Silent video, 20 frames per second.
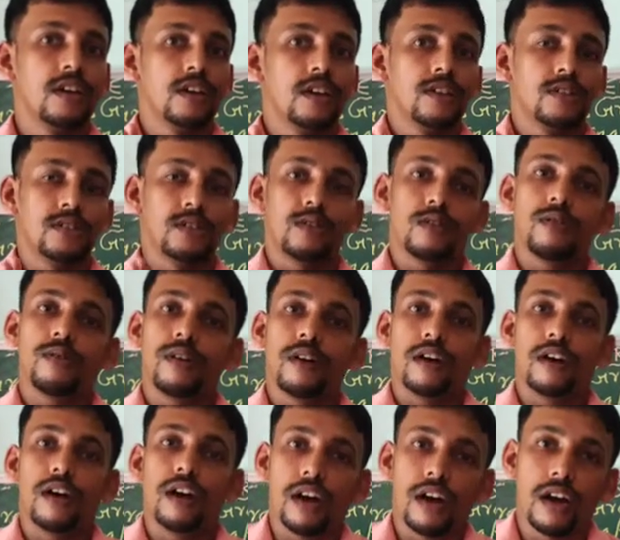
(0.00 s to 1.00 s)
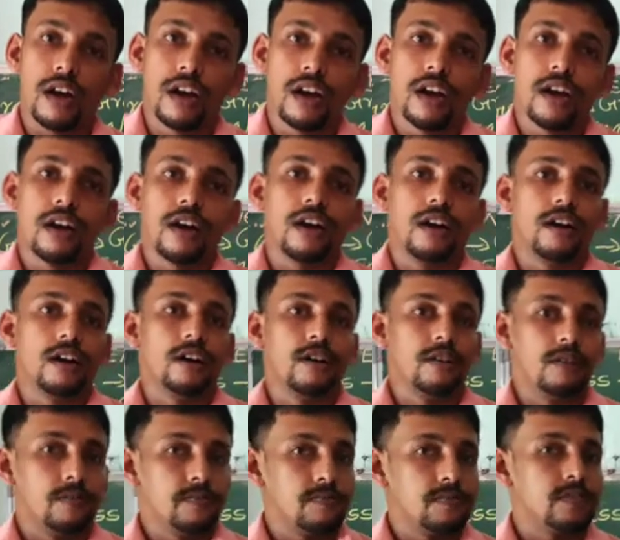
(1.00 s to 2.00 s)
So
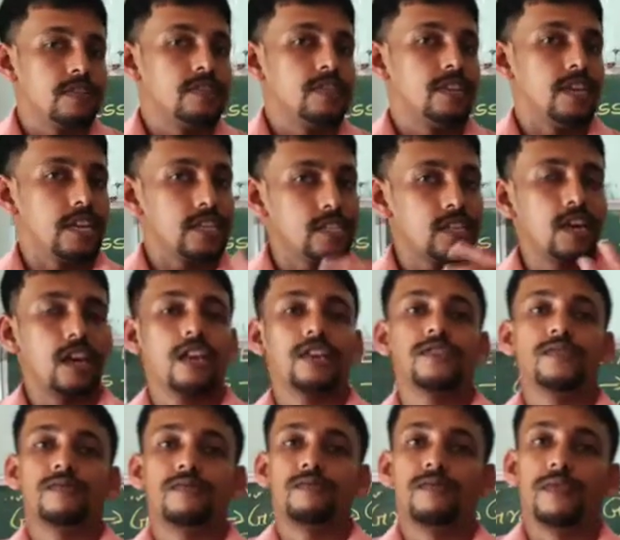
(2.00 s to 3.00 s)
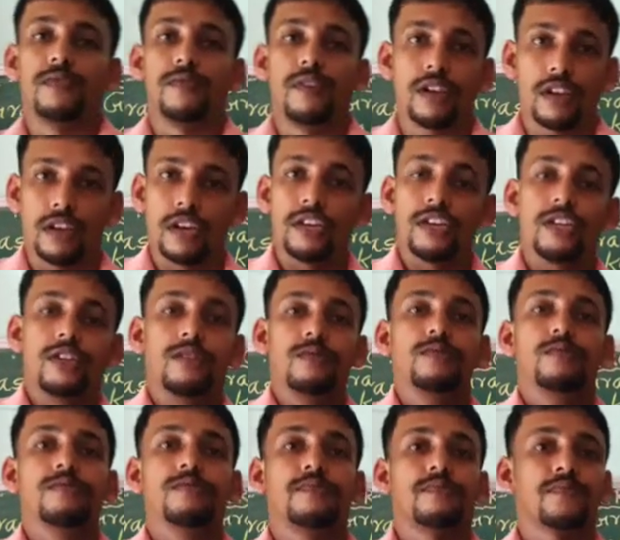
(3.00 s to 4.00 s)
the next class we will
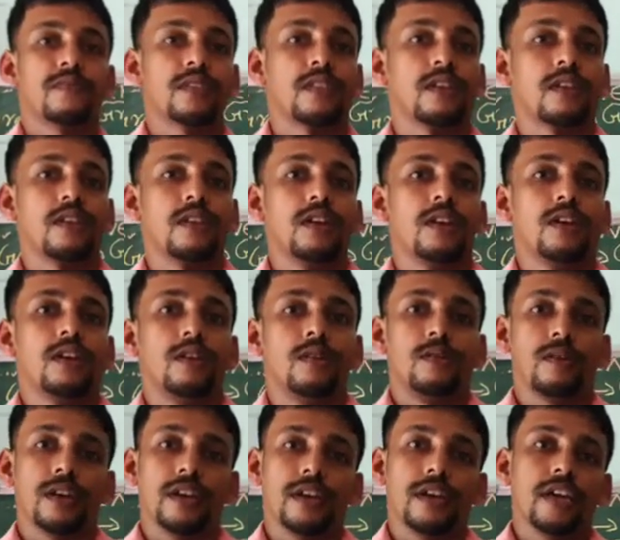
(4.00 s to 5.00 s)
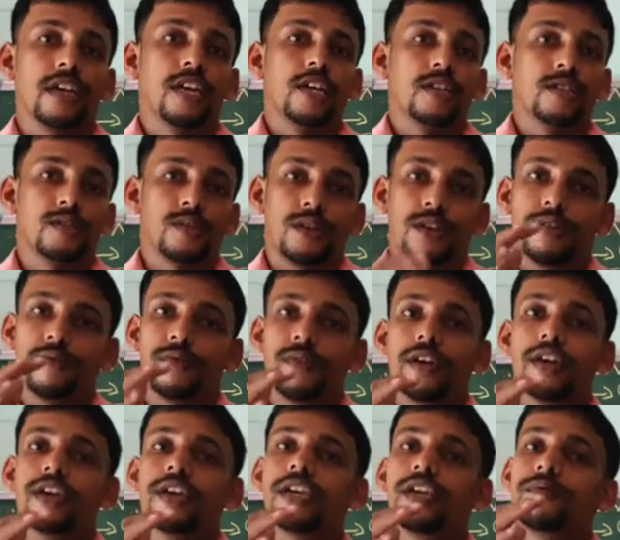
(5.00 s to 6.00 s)
continue. Okay. So
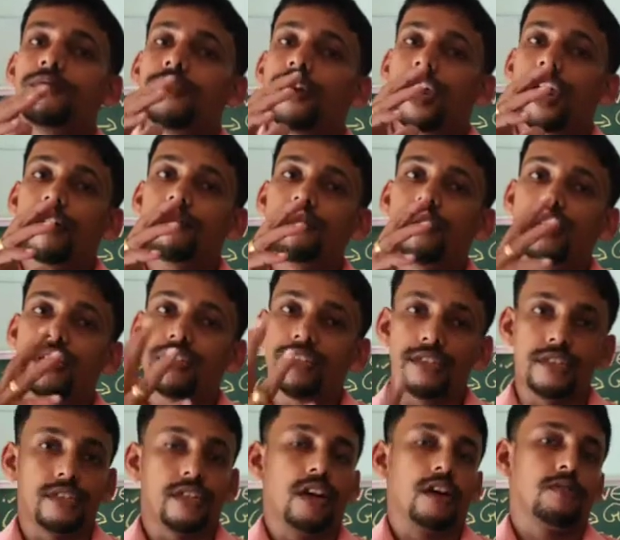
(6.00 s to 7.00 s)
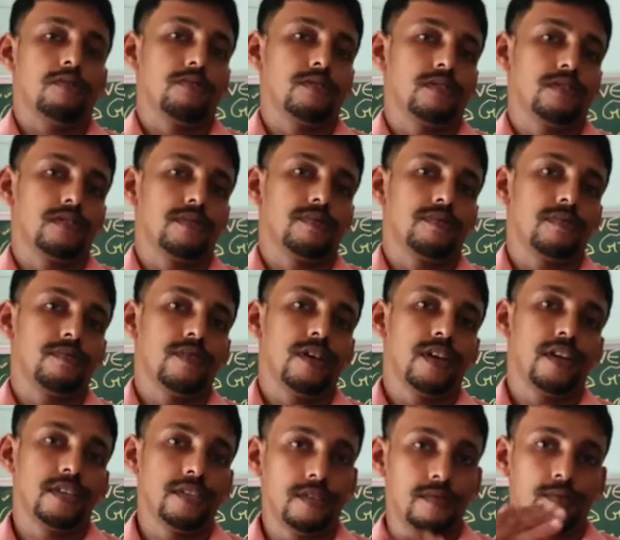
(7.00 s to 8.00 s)
anyway, if you have any doubt,
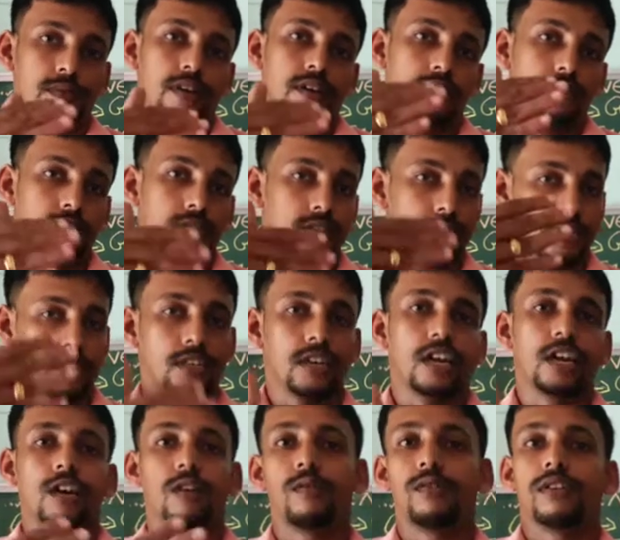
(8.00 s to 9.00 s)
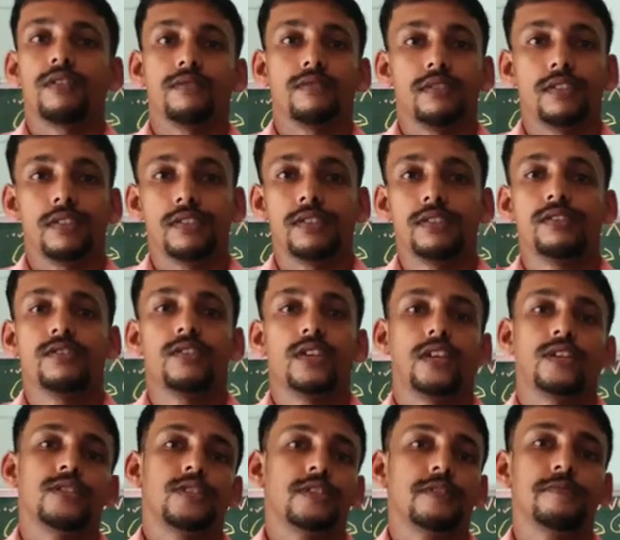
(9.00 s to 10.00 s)
we are just concluding this
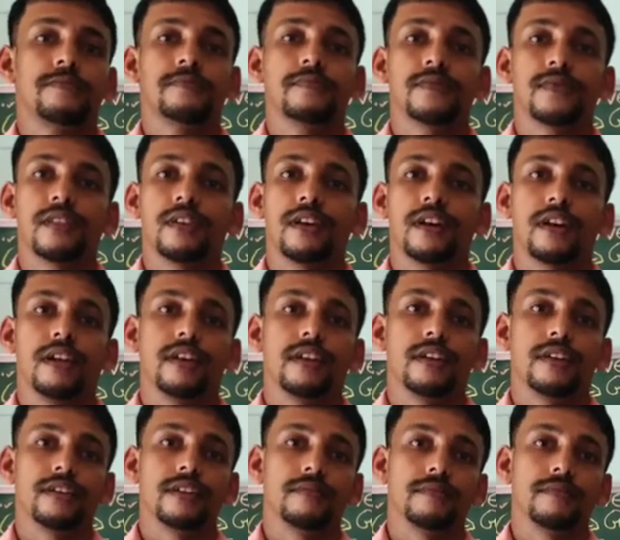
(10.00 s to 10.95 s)
section, and